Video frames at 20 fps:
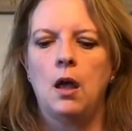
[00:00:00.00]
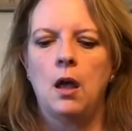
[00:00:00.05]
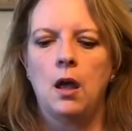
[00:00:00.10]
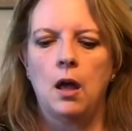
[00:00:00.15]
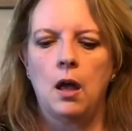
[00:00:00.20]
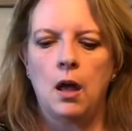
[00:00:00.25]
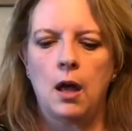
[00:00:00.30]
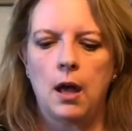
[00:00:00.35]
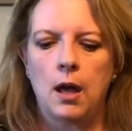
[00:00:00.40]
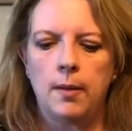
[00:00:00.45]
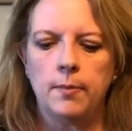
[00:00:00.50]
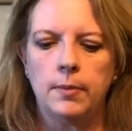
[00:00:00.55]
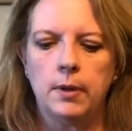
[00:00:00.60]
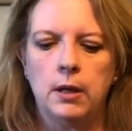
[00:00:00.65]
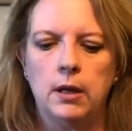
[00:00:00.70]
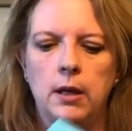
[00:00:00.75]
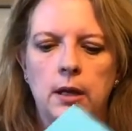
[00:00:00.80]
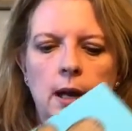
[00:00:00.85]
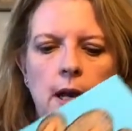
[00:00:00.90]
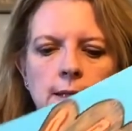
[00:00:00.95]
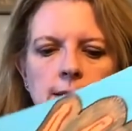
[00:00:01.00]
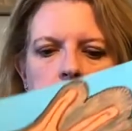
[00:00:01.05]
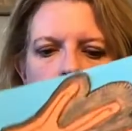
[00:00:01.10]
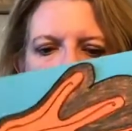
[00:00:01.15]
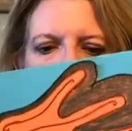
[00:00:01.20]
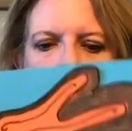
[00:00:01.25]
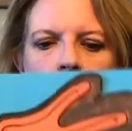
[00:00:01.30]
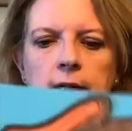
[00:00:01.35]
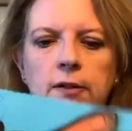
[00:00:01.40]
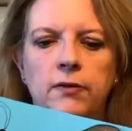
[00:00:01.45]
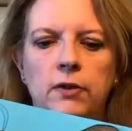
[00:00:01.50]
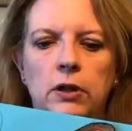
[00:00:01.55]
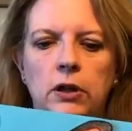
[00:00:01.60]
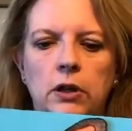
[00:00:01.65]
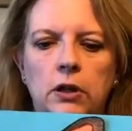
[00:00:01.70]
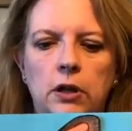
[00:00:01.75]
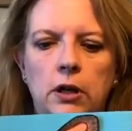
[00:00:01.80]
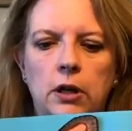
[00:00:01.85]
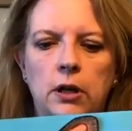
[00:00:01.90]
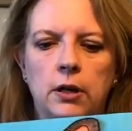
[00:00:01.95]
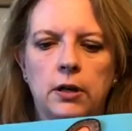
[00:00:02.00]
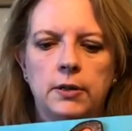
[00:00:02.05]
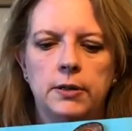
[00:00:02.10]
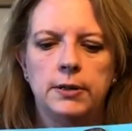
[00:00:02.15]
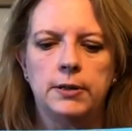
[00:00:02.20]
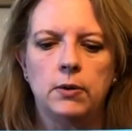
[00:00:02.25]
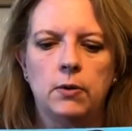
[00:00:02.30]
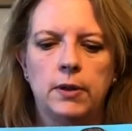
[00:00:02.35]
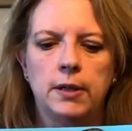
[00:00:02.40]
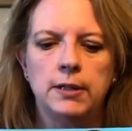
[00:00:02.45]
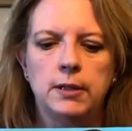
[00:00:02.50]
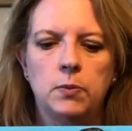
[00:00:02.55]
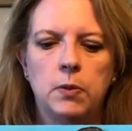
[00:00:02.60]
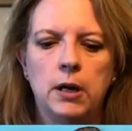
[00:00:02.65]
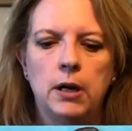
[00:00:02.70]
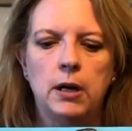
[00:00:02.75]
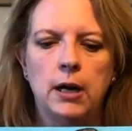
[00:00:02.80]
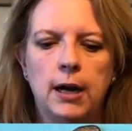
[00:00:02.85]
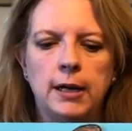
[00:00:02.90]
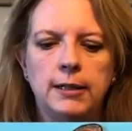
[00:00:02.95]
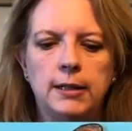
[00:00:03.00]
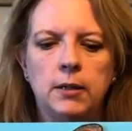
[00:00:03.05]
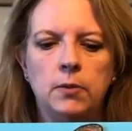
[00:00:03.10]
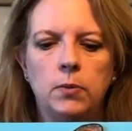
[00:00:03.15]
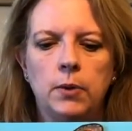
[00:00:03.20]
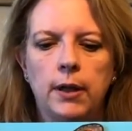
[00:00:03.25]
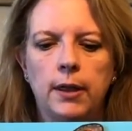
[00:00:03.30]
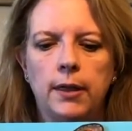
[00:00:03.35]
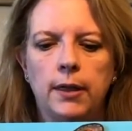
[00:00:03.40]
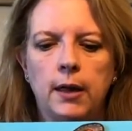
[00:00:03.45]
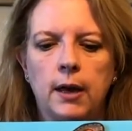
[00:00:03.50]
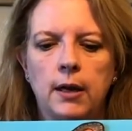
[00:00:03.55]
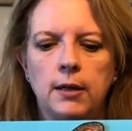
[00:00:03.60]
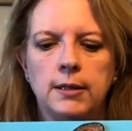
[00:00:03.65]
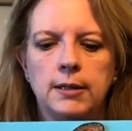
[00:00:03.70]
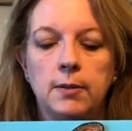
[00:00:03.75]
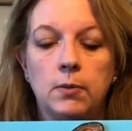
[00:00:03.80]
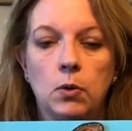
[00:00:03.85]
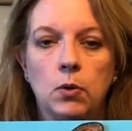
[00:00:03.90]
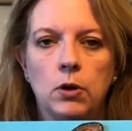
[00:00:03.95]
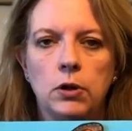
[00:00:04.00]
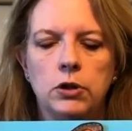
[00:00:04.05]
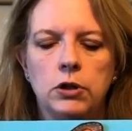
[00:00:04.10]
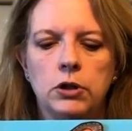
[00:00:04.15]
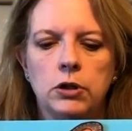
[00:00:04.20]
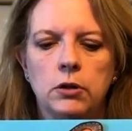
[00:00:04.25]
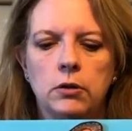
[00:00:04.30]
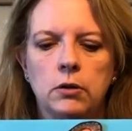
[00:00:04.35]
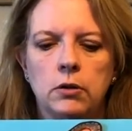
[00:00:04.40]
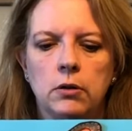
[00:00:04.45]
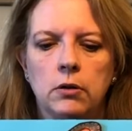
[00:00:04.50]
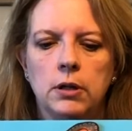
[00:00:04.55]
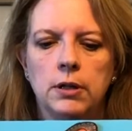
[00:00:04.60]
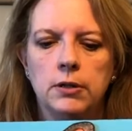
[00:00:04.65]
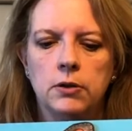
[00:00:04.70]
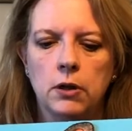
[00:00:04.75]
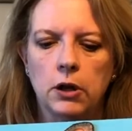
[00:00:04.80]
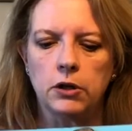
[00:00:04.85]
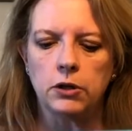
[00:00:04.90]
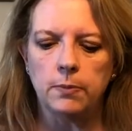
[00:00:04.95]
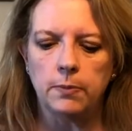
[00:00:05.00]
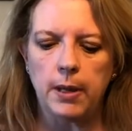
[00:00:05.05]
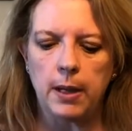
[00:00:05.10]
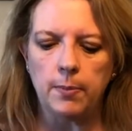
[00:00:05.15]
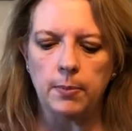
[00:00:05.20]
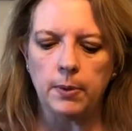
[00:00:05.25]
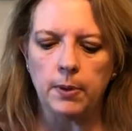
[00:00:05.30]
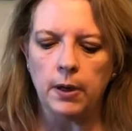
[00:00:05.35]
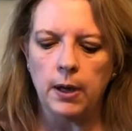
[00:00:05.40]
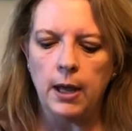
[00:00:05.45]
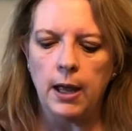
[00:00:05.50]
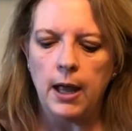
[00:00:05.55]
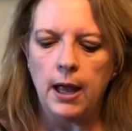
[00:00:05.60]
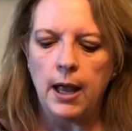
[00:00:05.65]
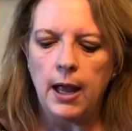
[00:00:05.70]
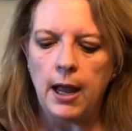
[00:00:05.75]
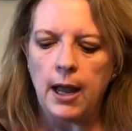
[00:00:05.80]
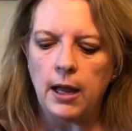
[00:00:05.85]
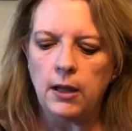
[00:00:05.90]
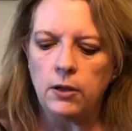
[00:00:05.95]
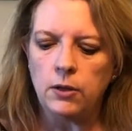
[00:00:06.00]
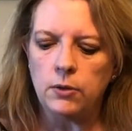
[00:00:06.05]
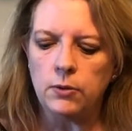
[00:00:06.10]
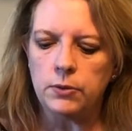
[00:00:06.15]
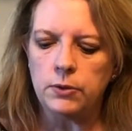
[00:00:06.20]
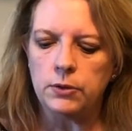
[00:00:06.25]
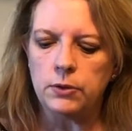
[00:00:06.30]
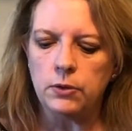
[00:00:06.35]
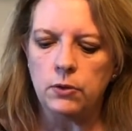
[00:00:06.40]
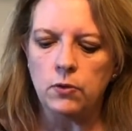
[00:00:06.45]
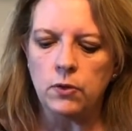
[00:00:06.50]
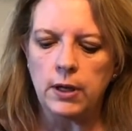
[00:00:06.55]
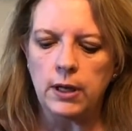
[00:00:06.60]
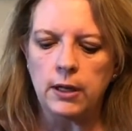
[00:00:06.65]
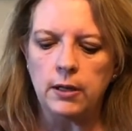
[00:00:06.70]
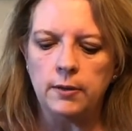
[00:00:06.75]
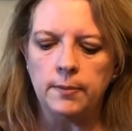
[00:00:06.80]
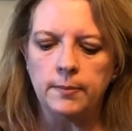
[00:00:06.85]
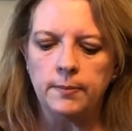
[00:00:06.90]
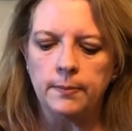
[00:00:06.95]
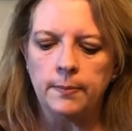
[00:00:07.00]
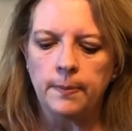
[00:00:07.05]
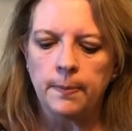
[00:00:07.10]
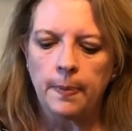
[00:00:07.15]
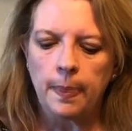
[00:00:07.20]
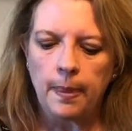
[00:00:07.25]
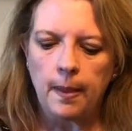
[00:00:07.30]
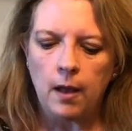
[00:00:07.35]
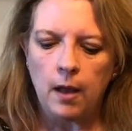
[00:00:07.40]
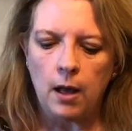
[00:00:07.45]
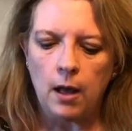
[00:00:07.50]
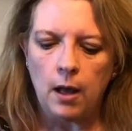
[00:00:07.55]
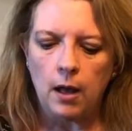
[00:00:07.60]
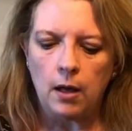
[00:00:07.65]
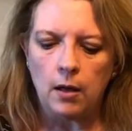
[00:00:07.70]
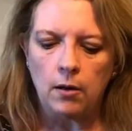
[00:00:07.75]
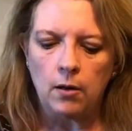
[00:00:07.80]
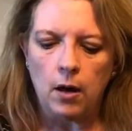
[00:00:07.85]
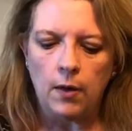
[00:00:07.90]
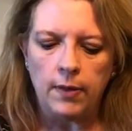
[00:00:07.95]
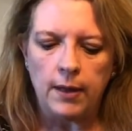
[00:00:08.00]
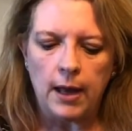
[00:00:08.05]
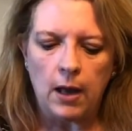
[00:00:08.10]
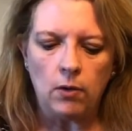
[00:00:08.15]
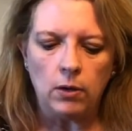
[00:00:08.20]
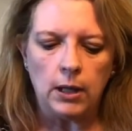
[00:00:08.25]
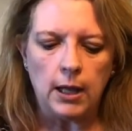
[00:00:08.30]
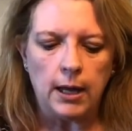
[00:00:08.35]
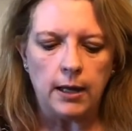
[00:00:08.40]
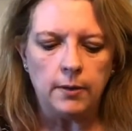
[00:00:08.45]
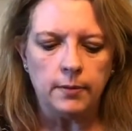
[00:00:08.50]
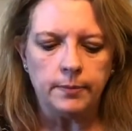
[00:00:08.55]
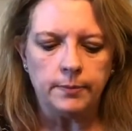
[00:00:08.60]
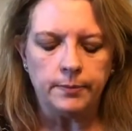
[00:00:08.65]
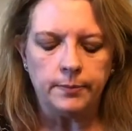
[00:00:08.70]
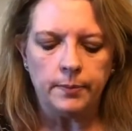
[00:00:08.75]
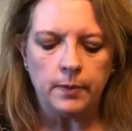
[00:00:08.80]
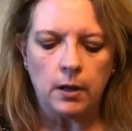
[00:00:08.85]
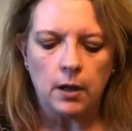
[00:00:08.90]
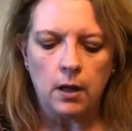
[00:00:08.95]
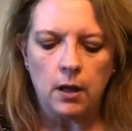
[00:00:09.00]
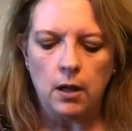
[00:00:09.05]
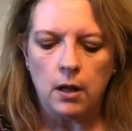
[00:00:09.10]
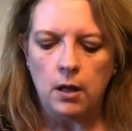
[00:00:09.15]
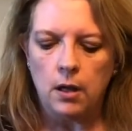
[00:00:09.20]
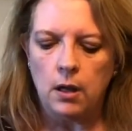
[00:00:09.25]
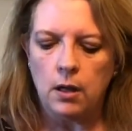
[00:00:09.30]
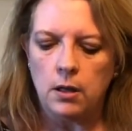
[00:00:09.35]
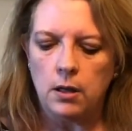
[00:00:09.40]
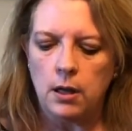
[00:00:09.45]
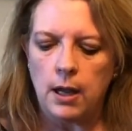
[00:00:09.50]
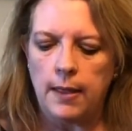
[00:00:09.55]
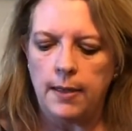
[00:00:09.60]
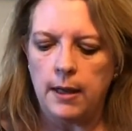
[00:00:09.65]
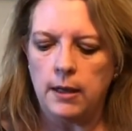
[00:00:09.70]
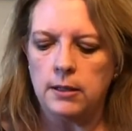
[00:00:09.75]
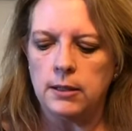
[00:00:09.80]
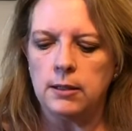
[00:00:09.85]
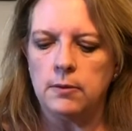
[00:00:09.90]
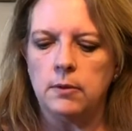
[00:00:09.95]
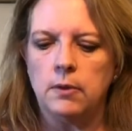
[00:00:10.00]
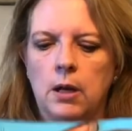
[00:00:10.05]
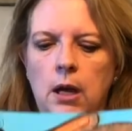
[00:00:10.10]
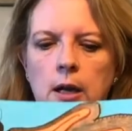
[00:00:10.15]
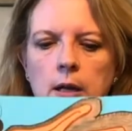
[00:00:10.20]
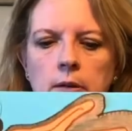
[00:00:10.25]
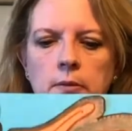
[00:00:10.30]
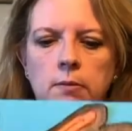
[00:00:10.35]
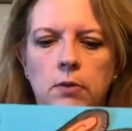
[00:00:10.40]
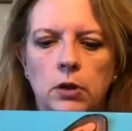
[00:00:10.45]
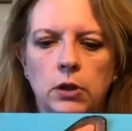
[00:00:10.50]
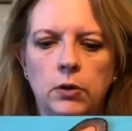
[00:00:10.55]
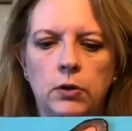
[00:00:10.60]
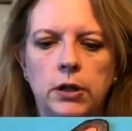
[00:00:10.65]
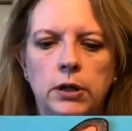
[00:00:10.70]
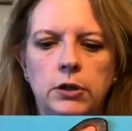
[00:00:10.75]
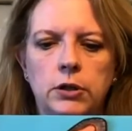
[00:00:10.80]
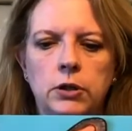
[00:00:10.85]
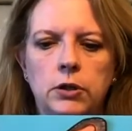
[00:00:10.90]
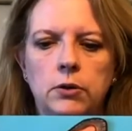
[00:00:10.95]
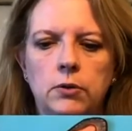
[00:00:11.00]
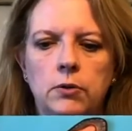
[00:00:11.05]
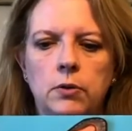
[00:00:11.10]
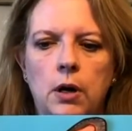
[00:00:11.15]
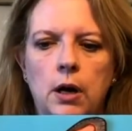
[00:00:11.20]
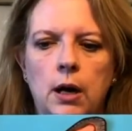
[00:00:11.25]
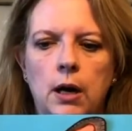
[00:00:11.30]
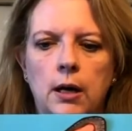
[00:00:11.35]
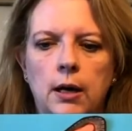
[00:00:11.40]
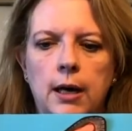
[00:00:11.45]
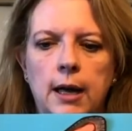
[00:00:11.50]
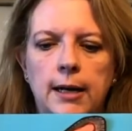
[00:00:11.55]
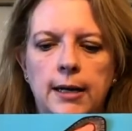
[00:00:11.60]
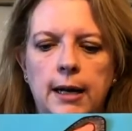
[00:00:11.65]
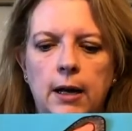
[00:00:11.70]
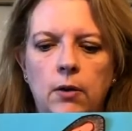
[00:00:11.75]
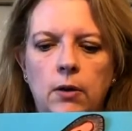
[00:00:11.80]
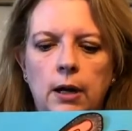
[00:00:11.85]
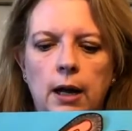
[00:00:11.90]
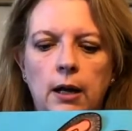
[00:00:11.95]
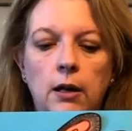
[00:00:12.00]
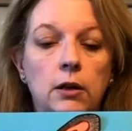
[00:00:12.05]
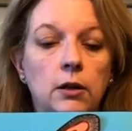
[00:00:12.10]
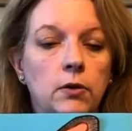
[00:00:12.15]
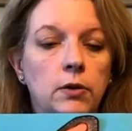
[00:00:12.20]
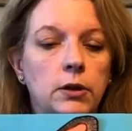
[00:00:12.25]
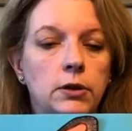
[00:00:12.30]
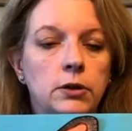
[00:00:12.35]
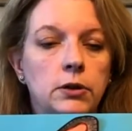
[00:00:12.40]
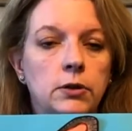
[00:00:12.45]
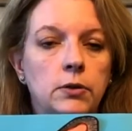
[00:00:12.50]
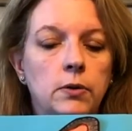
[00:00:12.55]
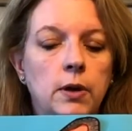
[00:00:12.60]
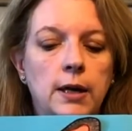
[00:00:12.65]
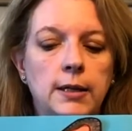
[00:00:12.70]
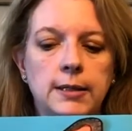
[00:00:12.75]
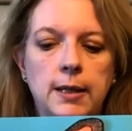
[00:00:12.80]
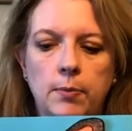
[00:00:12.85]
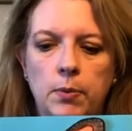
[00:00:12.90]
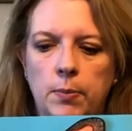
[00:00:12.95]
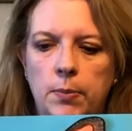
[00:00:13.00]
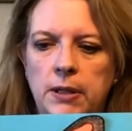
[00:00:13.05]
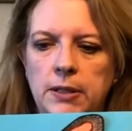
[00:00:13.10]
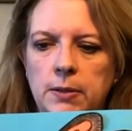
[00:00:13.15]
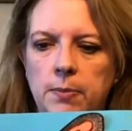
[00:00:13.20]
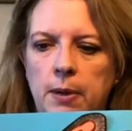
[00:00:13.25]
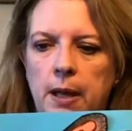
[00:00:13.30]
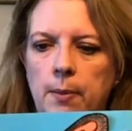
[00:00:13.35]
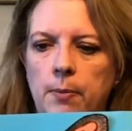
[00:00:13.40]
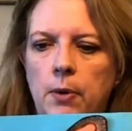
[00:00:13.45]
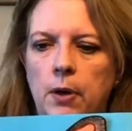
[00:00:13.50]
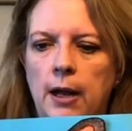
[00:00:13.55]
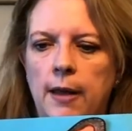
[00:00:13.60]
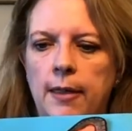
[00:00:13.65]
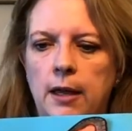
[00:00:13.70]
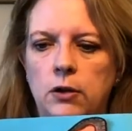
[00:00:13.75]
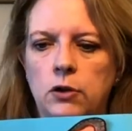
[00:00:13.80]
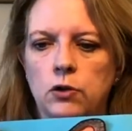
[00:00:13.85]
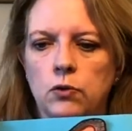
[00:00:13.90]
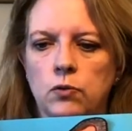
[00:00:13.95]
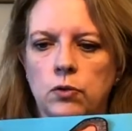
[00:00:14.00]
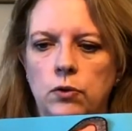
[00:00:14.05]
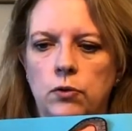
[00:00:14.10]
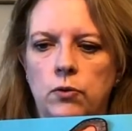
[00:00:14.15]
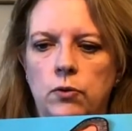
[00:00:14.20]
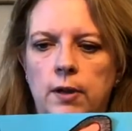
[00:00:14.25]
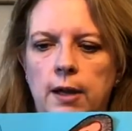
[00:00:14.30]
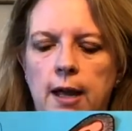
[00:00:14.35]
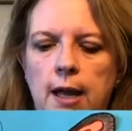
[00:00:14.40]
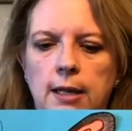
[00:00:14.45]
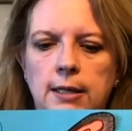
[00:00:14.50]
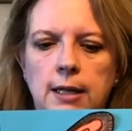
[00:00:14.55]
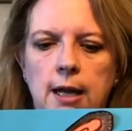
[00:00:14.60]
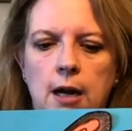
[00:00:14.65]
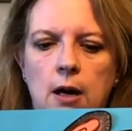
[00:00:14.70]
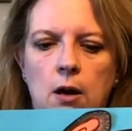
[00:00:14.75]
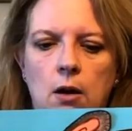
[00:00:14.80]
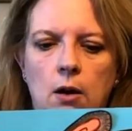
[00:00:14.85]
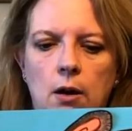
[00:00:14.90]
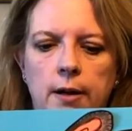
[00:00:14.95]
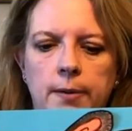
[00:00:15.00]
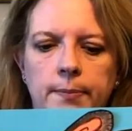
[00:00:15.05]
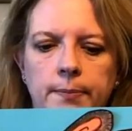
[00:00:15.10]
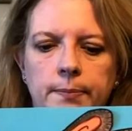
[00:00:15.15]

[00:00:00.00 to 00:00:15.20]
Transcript: it has a slightly different look. So this one I did with some orange construction paper and used green on the outline. And then I glued it to, cut it out and glued it to a separate piece of paper and then drew the antenna on.